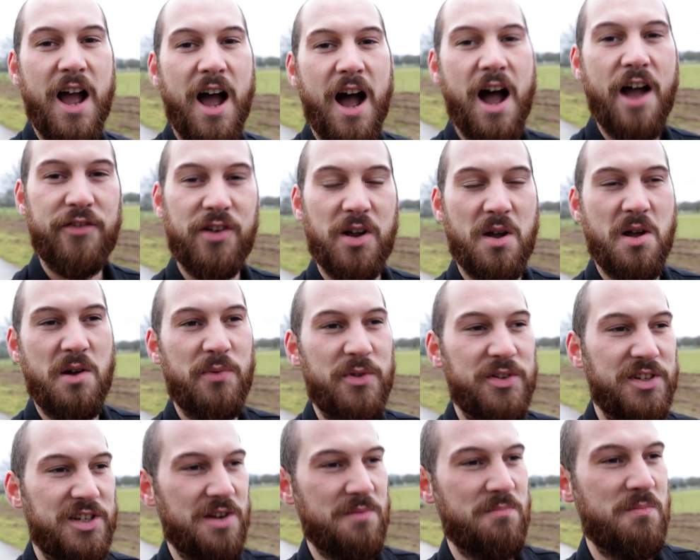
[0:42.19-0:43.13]
I've come up
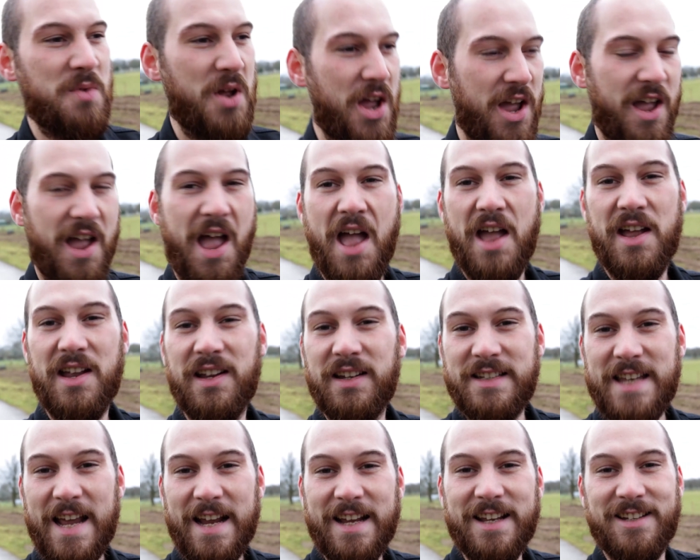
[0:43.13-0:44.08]
with some
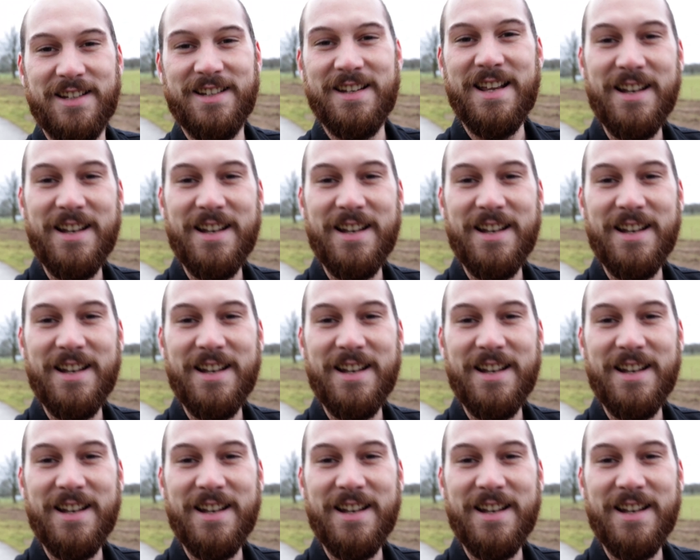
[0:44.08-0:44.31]
decadent,